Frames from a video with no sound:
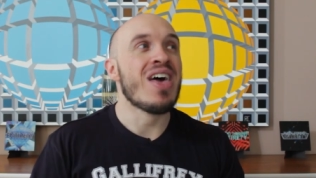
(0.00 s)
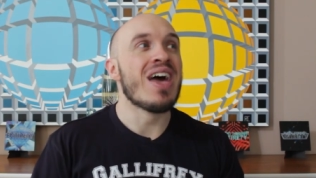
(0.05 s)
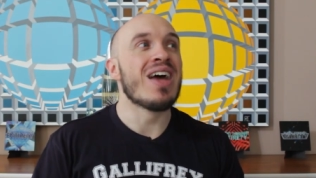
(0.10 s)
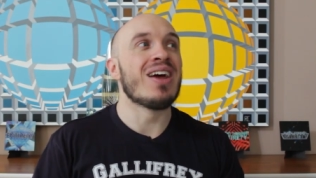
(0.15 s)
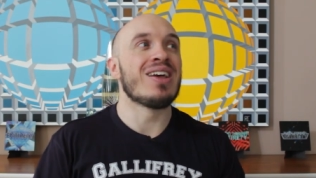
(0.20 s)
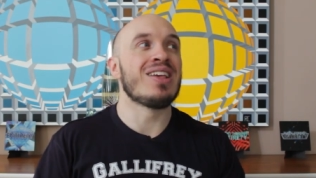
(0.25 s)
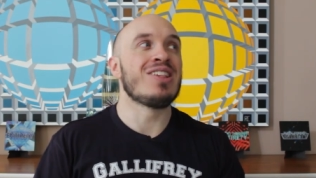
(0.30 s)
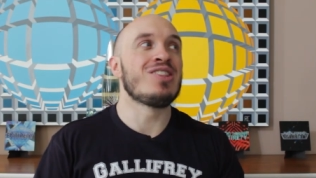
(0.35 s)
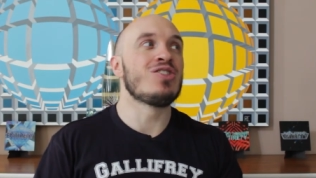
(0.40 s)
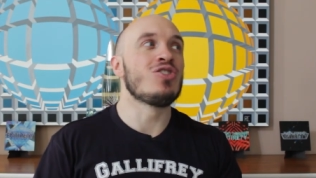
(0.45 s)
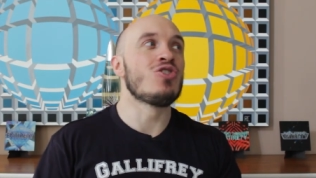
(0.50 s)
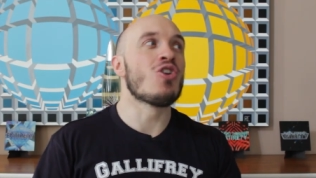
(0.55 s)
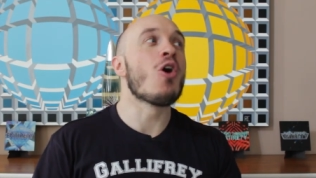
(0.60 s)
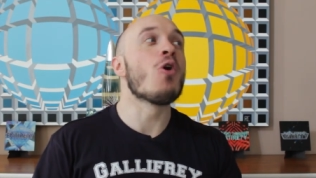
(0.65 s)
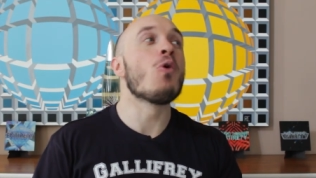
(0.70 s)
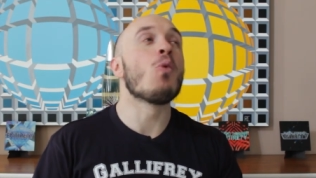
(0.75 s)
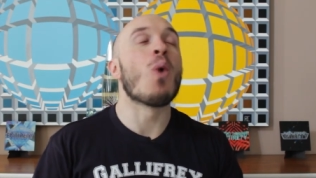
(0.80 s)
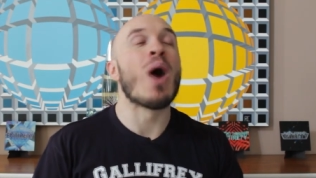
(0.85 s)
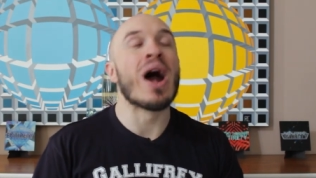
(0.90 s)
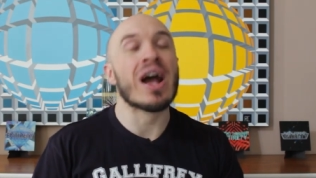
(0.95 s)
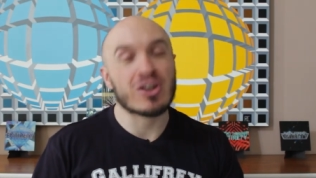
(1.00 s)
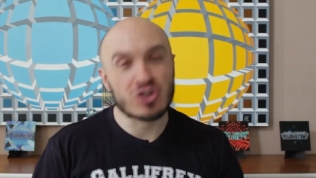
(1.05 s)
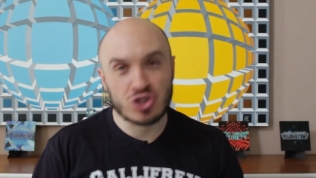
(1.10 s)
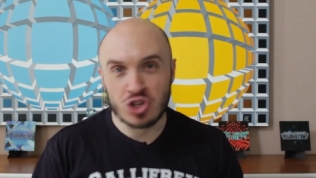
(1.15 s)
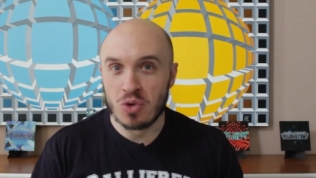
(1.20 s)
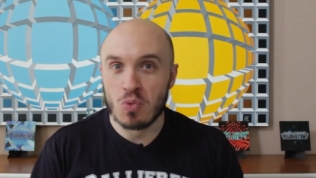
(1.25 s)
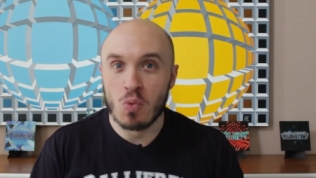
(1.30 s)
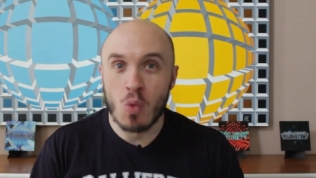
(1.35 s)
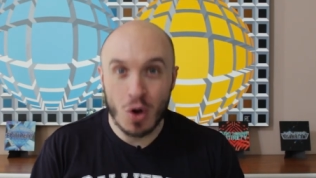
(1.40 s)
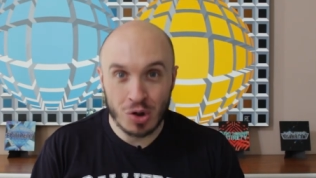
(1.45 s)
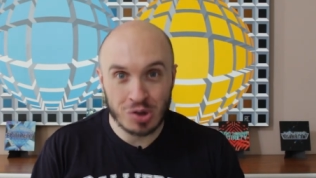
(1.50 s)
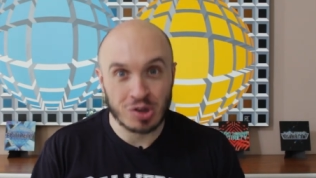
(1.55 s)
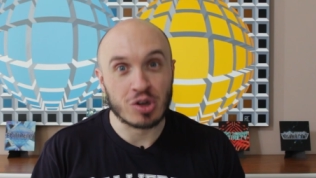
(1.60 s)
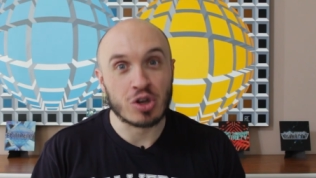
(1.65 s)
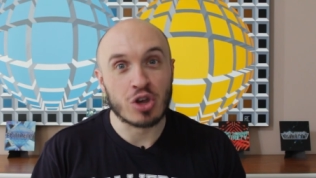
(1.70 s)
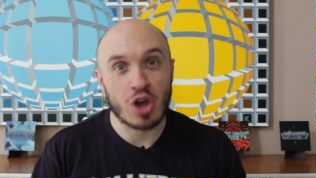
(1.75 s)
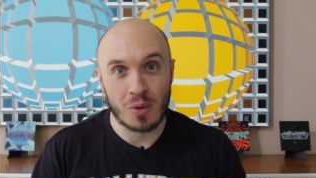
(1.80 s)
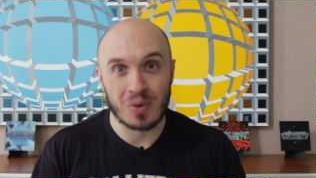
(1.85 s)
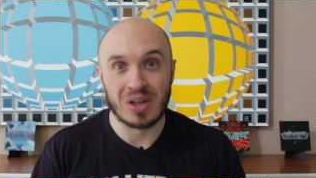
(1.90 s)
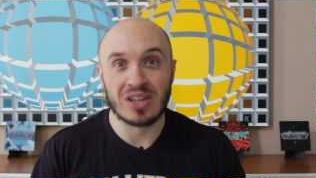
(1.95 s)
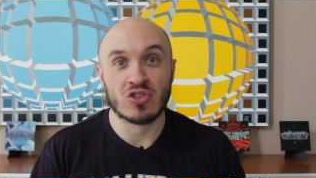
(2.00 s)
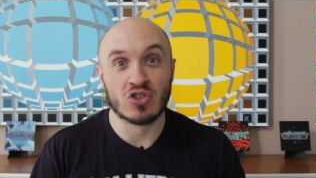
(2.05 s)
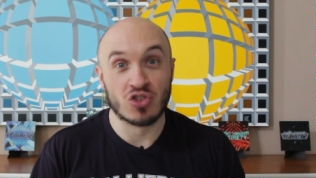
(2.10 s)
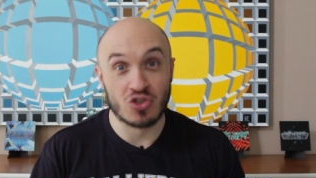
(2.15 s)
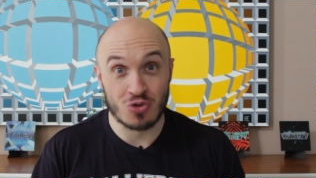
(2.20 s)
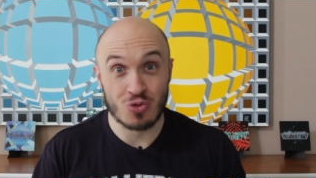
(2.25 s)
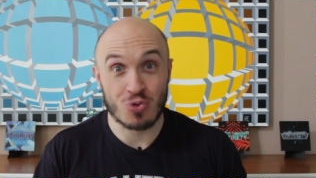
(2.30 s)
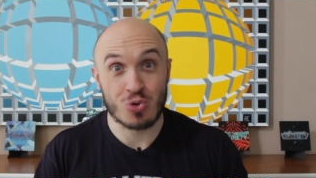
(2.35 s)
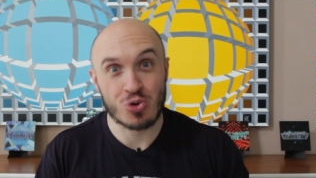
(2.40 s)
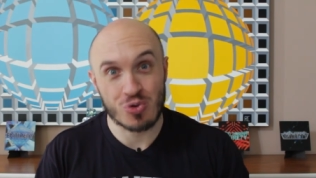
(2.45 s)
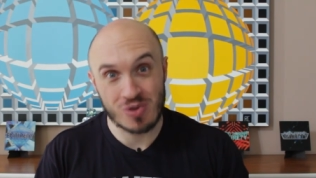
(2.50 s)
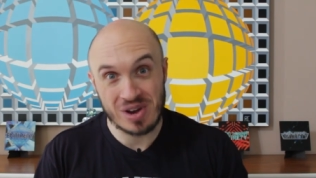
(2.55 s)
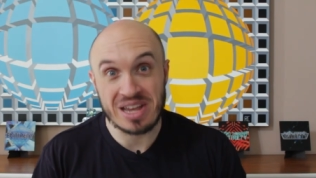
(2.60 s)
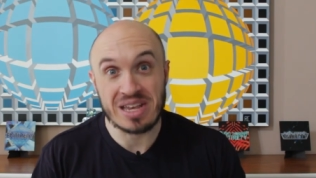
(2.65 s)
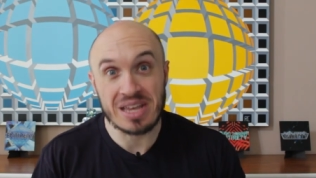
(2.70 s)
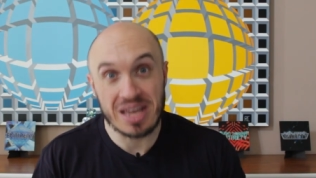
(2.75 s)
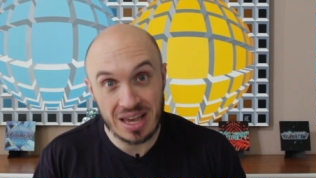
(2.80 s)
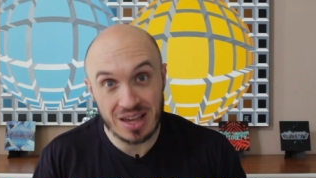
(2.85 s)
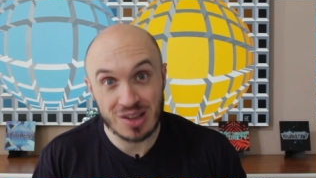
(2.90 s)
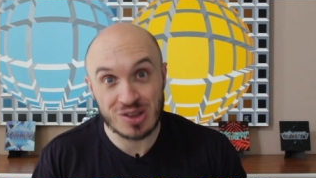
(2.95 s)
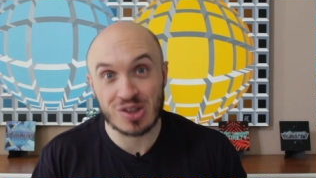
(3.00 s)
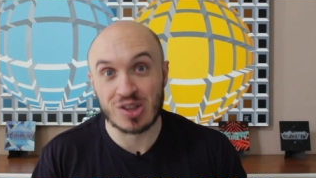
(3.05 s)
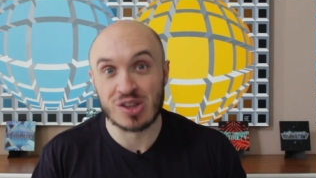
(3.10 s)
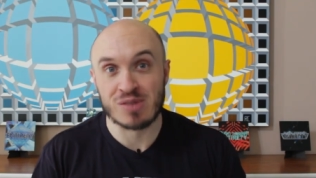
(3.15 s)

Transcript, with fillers: There is no way she wasn't going to do 3 years,